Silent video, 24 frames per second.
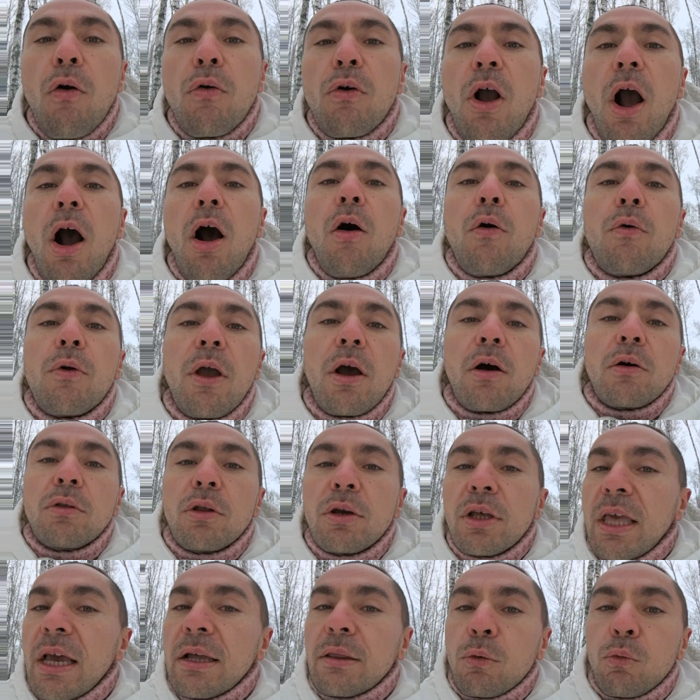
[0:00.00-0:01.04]
go, you only
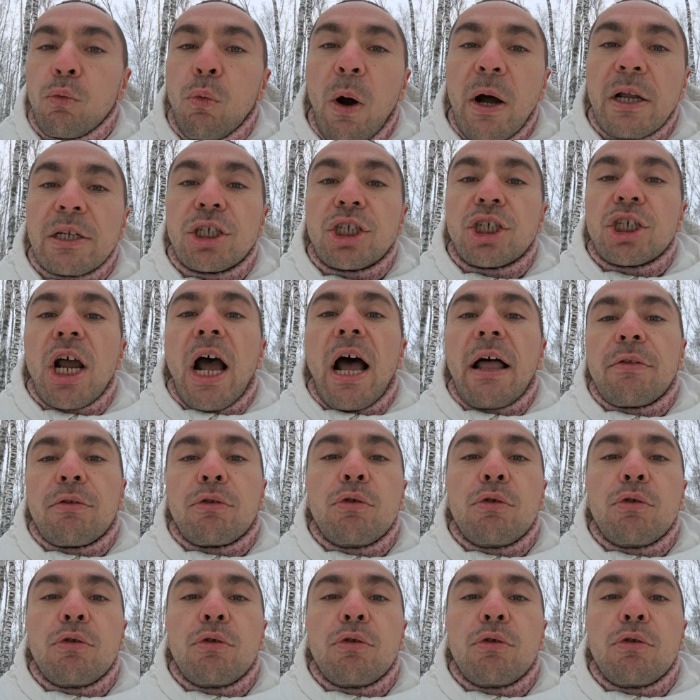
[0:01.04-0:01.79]
get one shot,